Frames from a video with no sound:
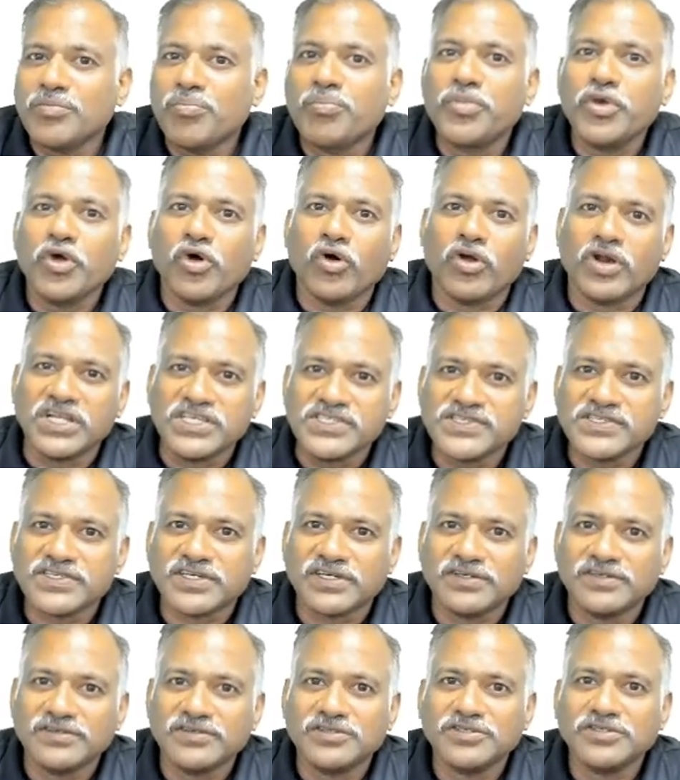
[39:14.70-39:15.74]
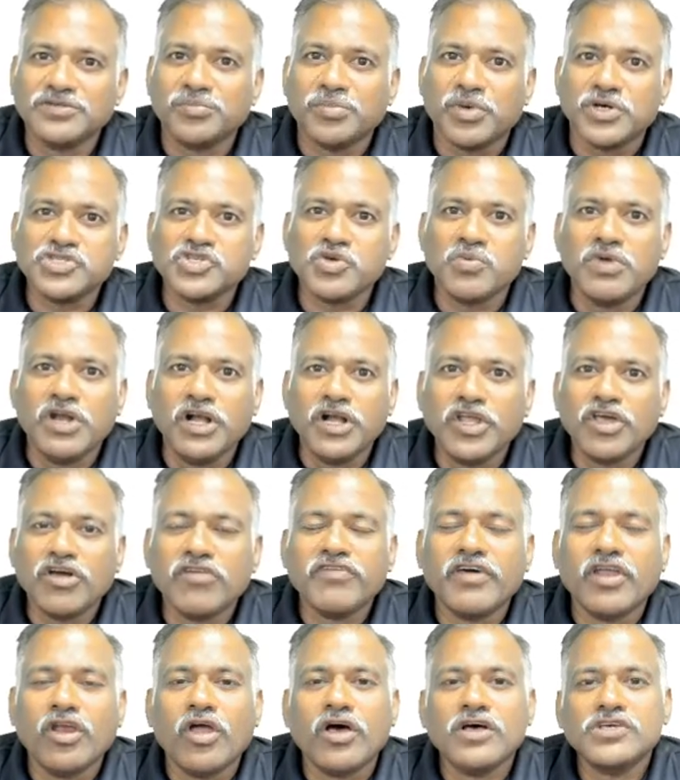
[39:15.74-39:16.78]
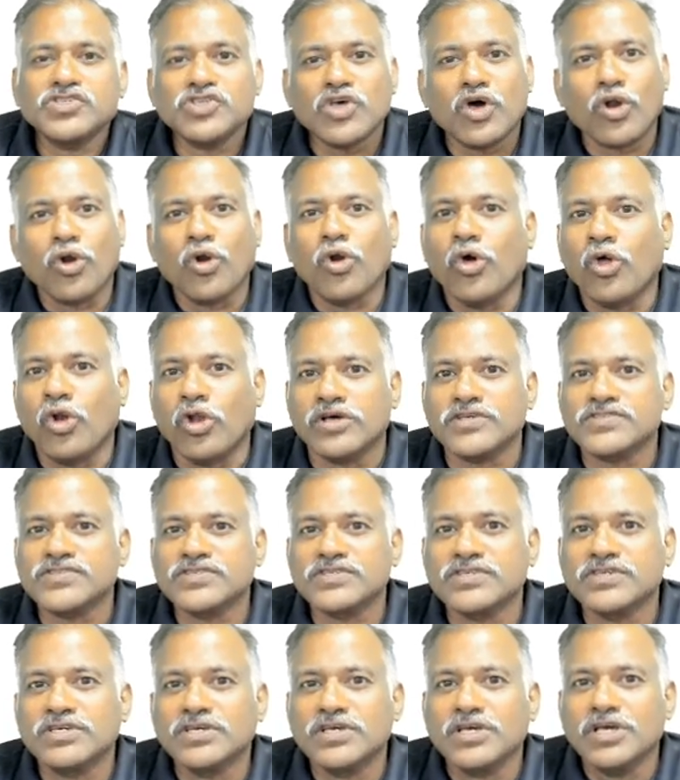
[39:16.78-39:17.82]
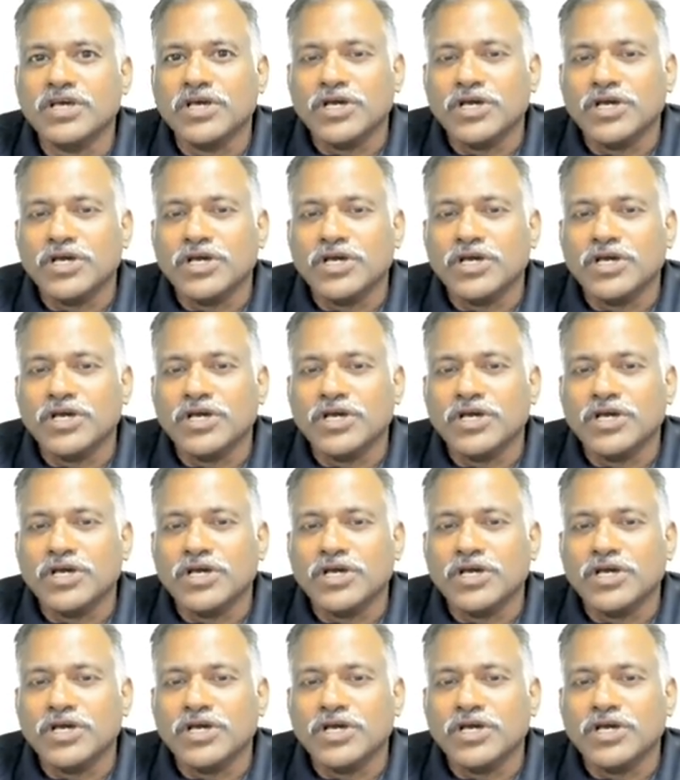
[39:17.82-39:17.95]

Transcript: Pure risk, possibility of a loss or no loss.